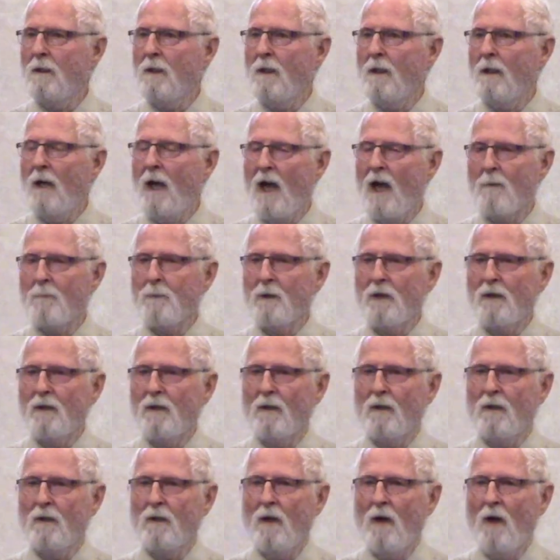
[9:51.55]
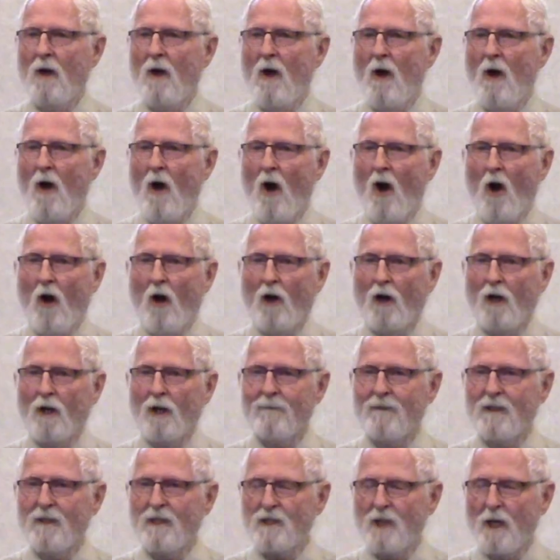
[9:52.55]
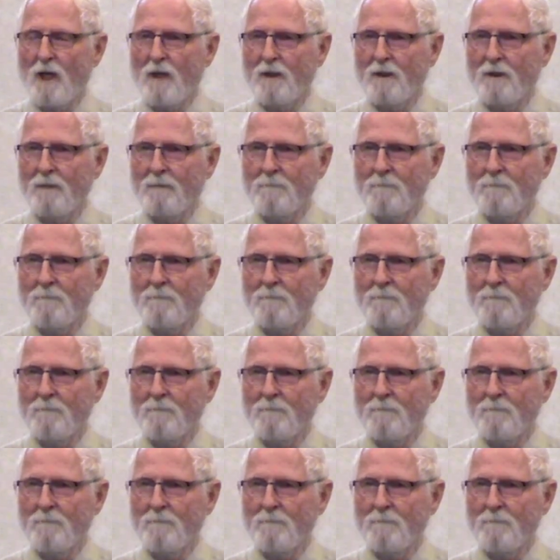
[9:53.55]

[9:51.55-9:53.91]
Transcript: happened all of a sudden.